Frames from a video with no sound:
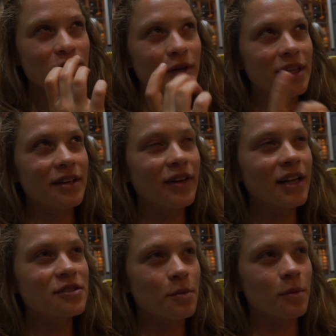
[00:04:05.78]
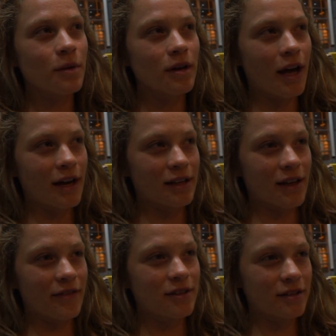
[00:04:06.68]
So we leave at, at
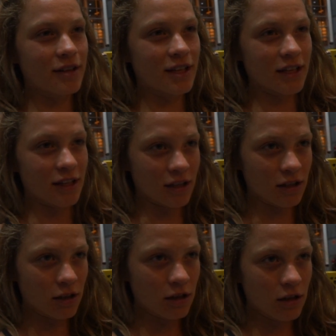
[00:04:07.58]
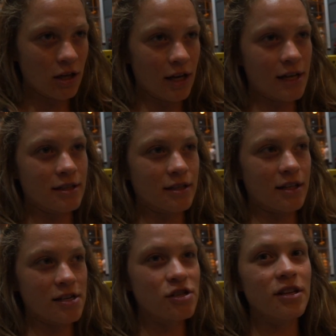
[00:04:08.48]
11.30 here. It's
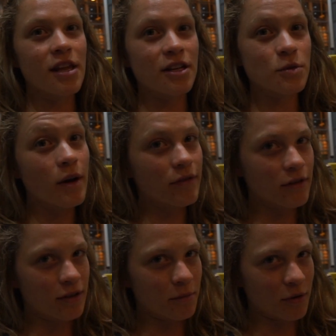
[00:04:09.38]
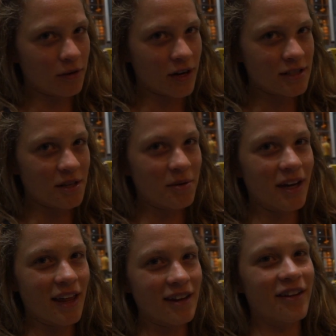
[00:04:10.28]
essentially like 12.30 in Bucharest and we
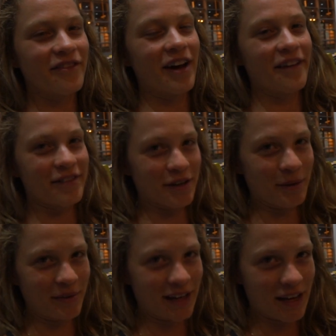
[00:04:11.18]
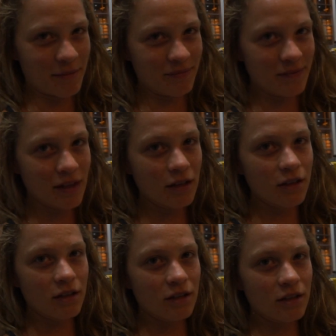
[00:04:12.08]
get there at 5.30
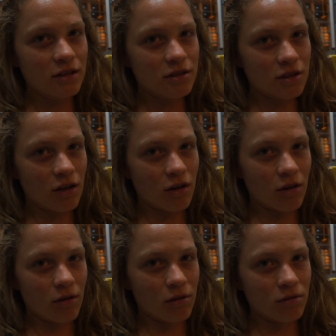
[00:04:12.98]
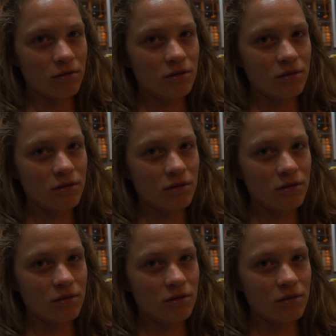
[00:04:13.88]
p.m. So